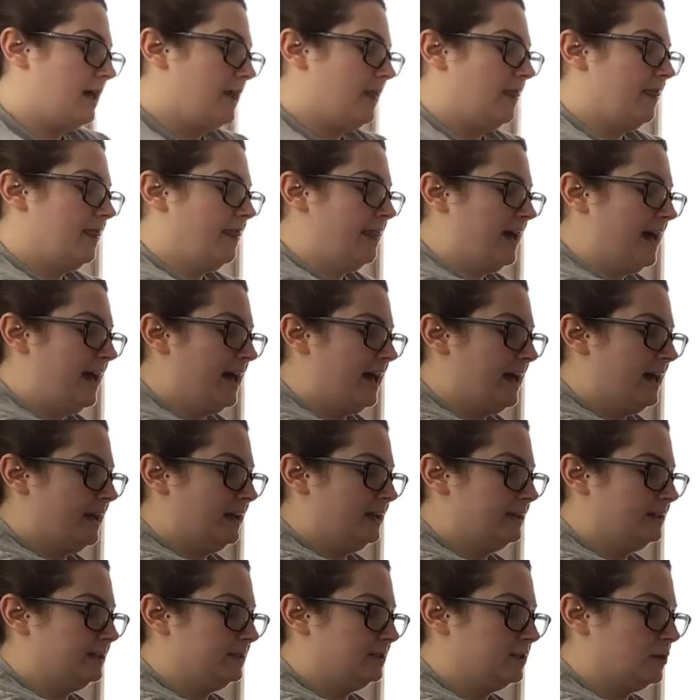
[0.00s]
That
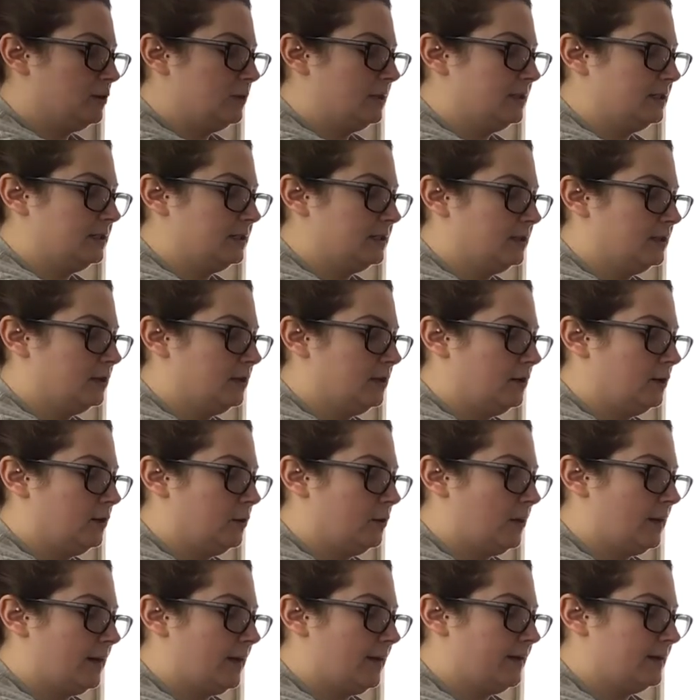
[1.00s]
is going to
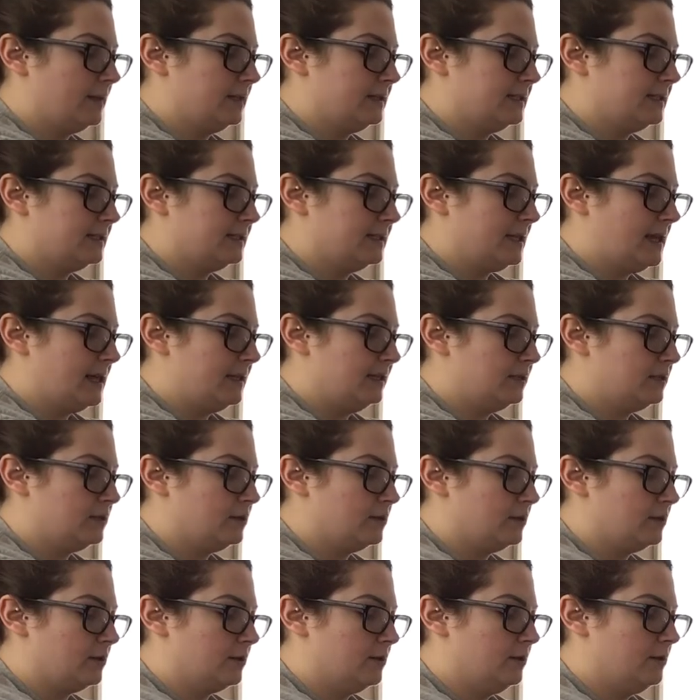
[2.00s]
go on the
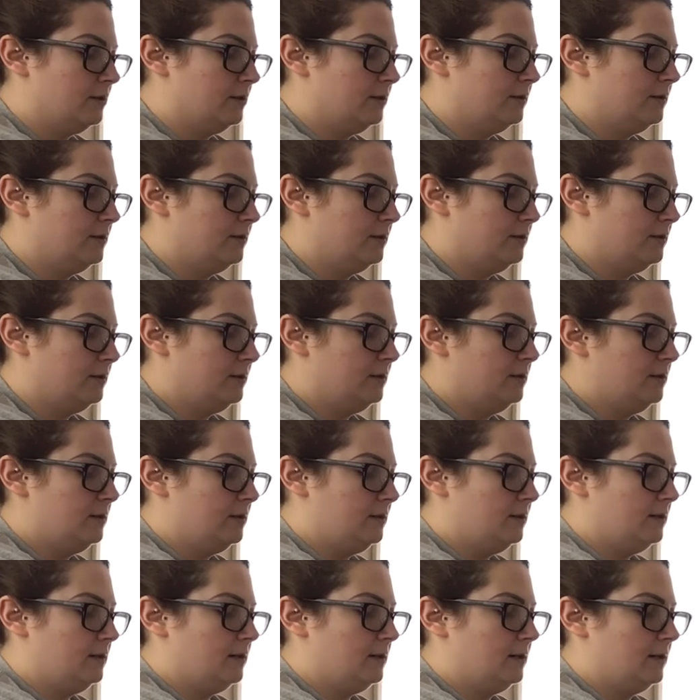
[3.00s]
center
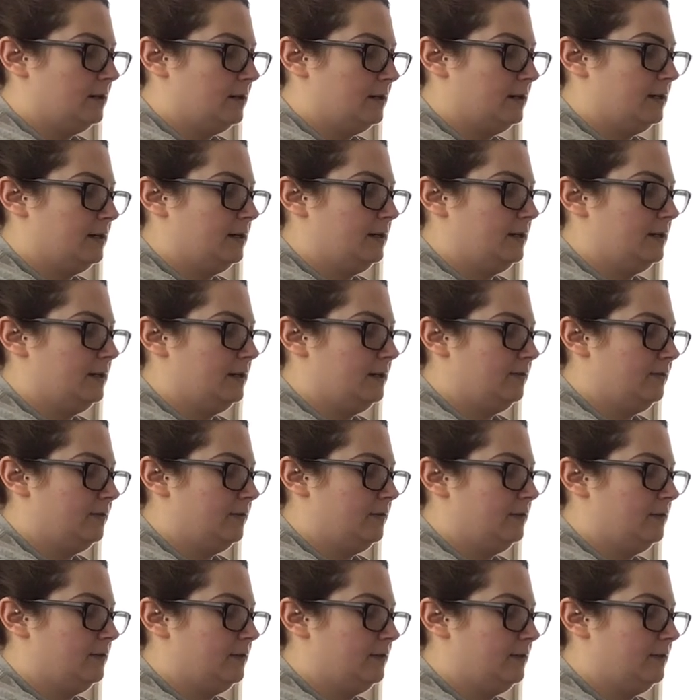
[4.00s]
of
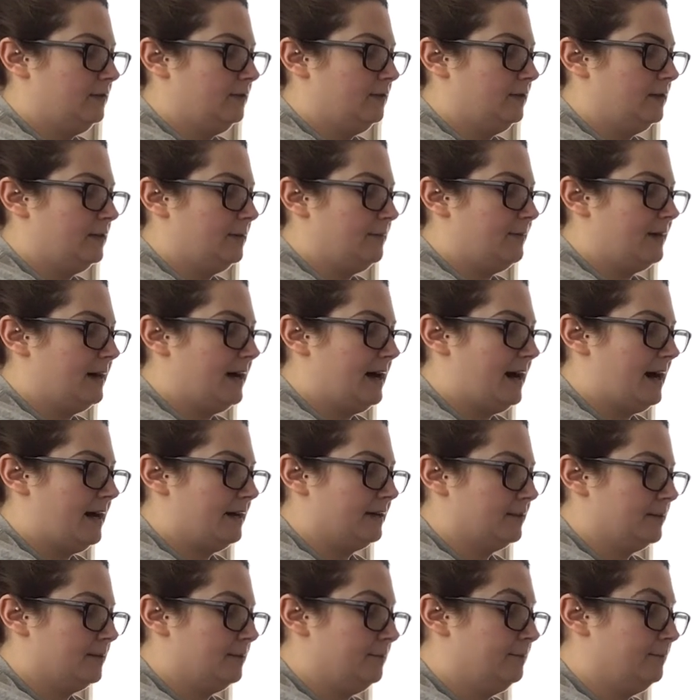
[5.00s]
the
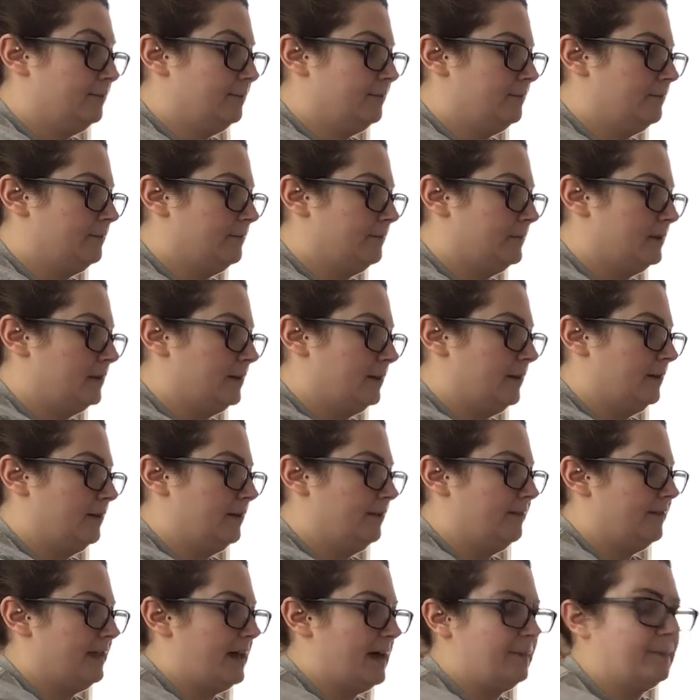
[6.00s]
bottom
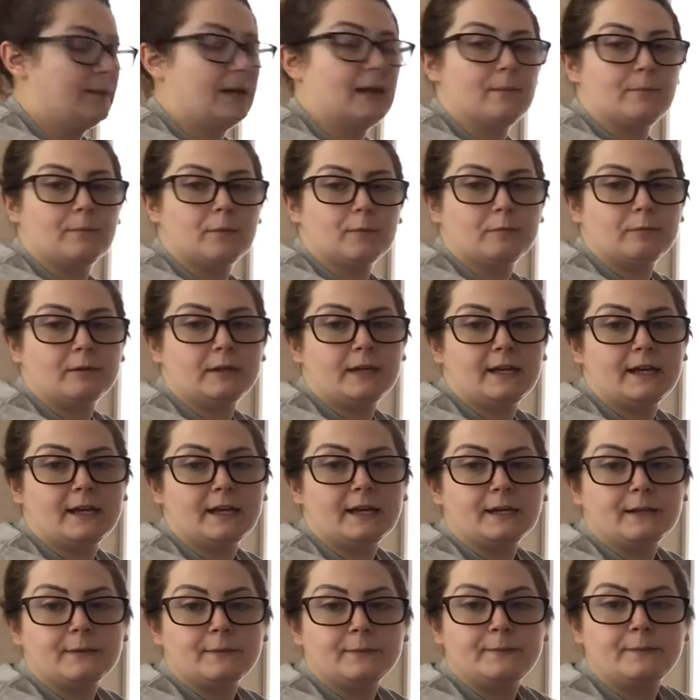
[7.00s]
of that paper
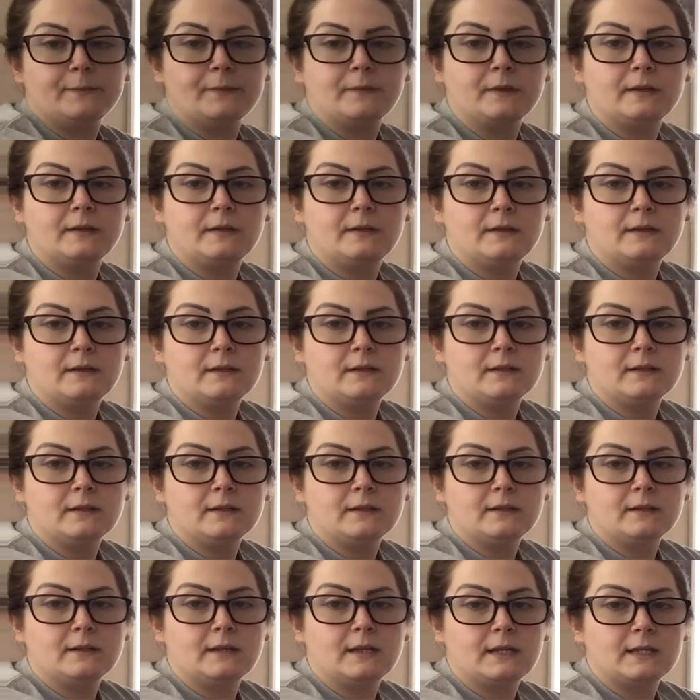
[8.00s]
plate.
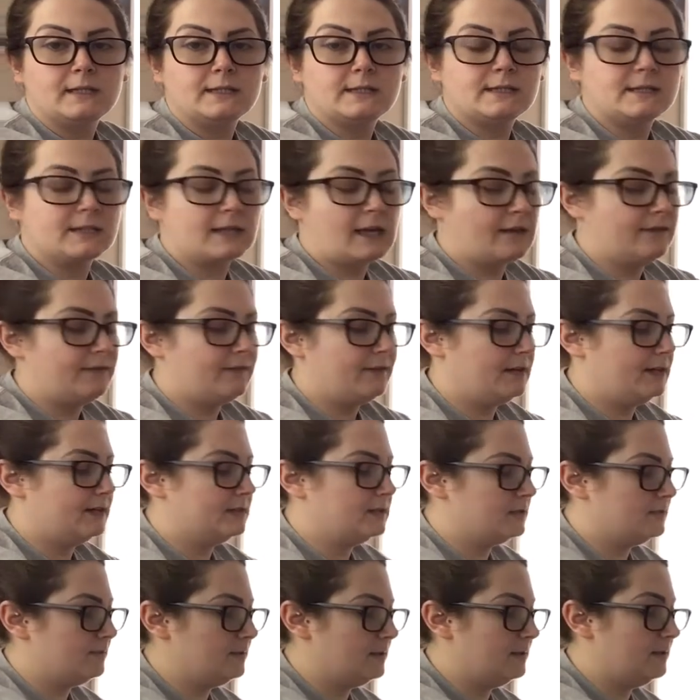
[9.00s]
This I
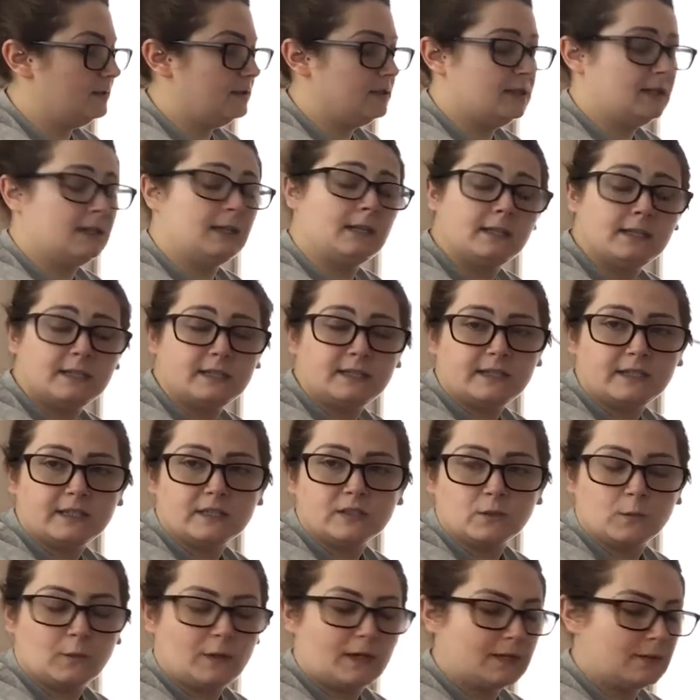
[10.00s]
find to be the
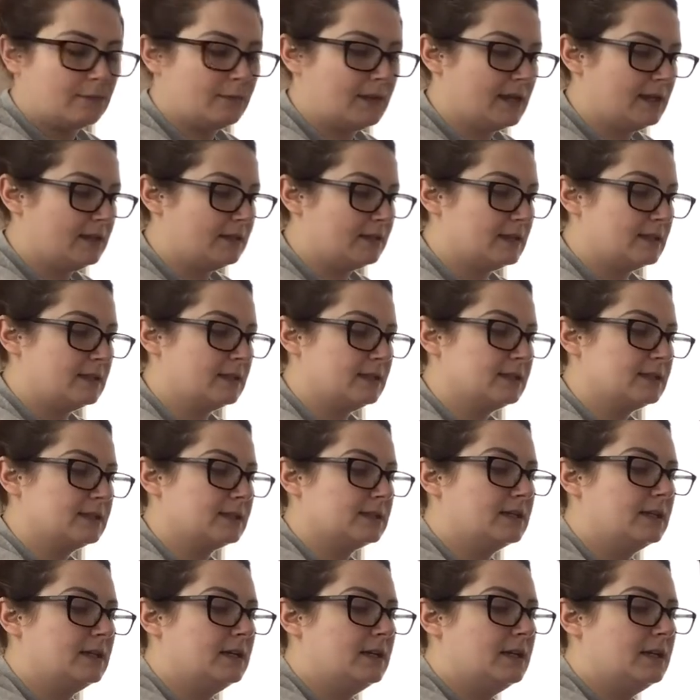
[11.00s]
easiest way to make this,